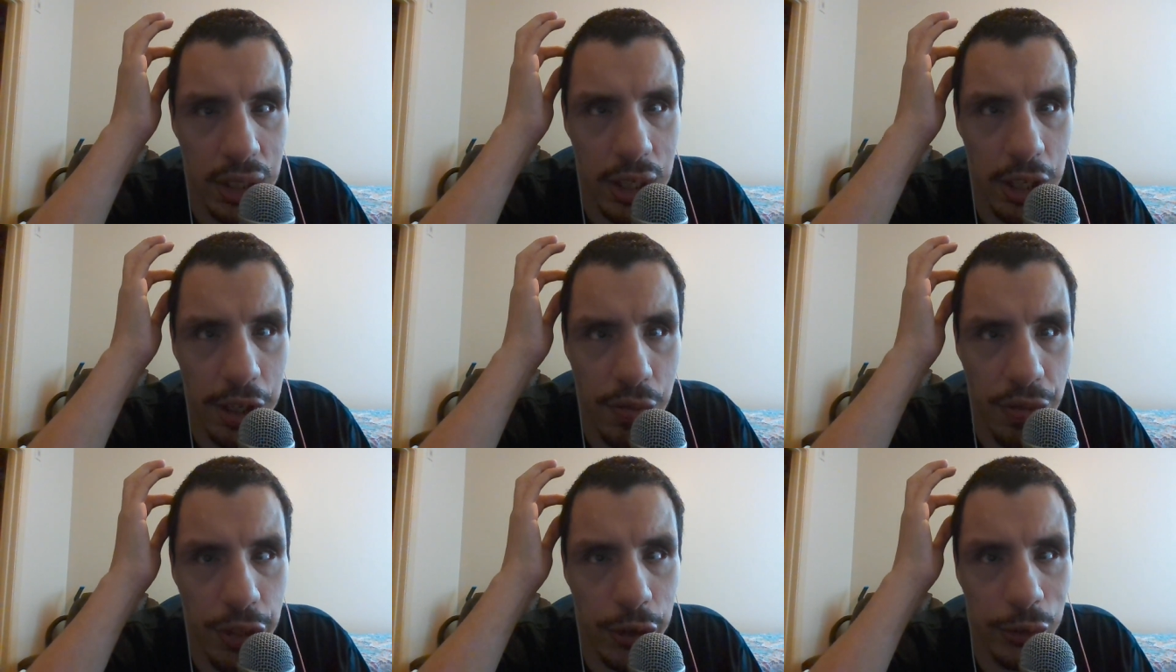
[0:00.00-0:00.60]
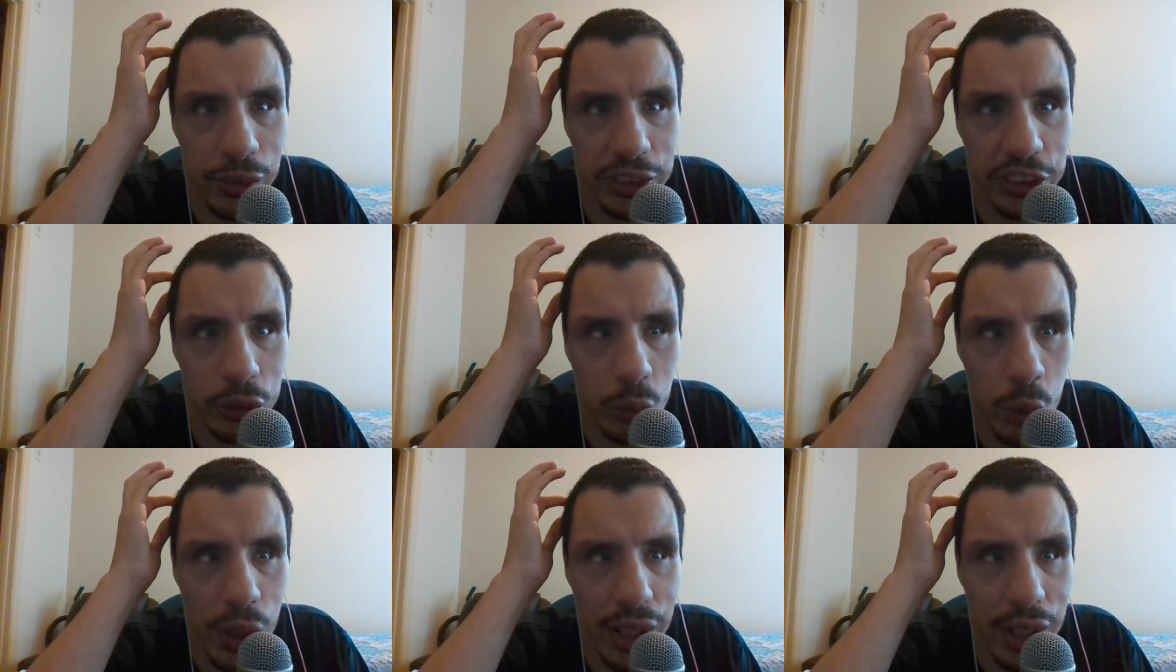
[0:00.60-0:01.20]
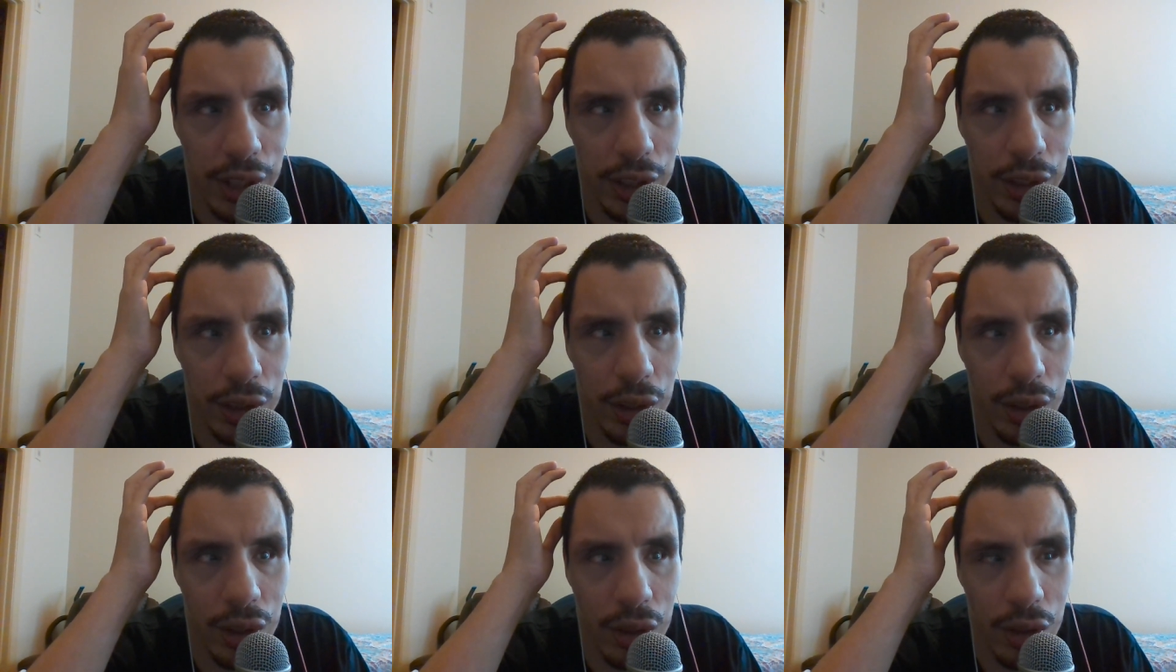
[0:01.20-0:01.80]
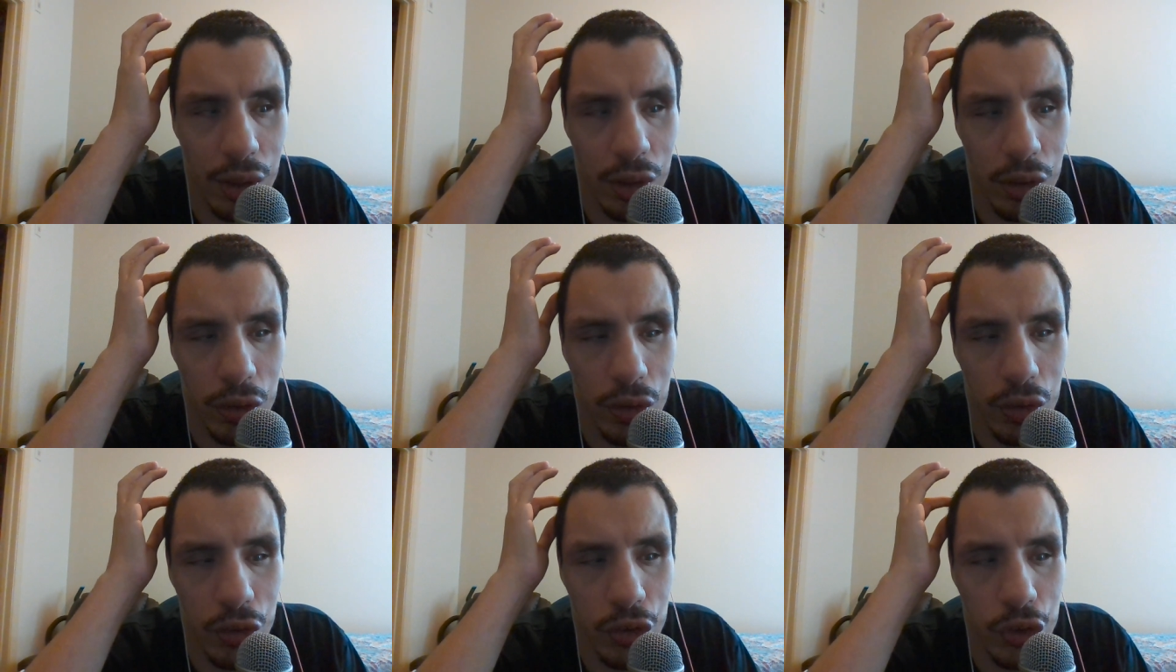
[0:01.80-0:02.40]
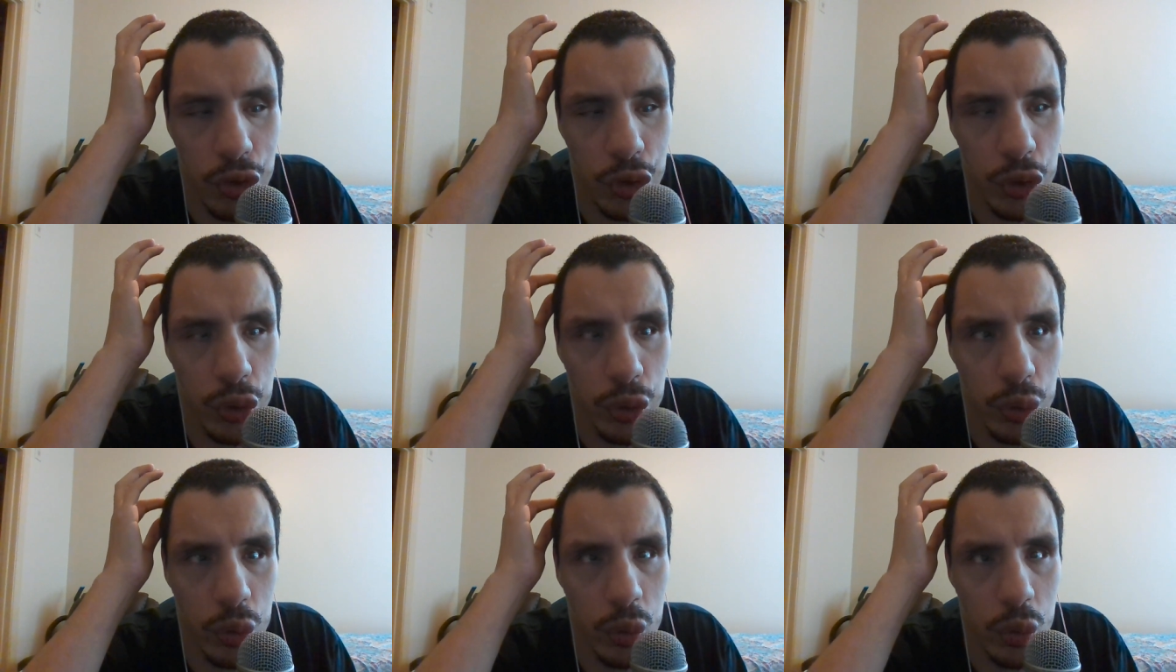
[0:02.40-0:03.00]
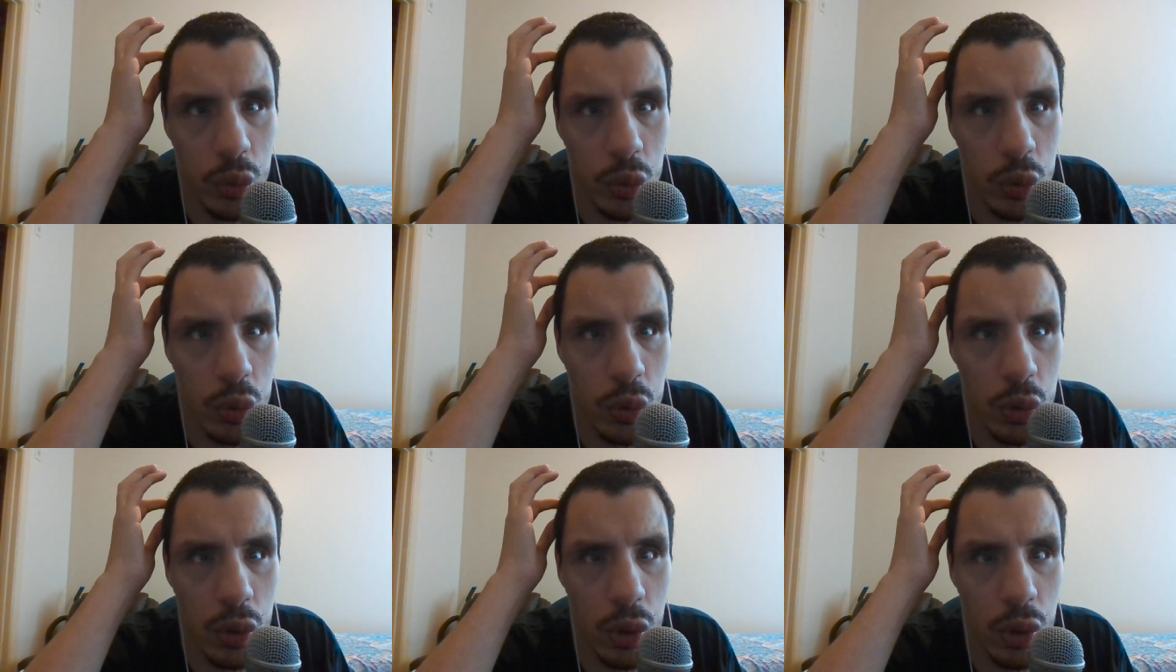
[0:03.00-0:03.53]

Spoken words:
if there is a way to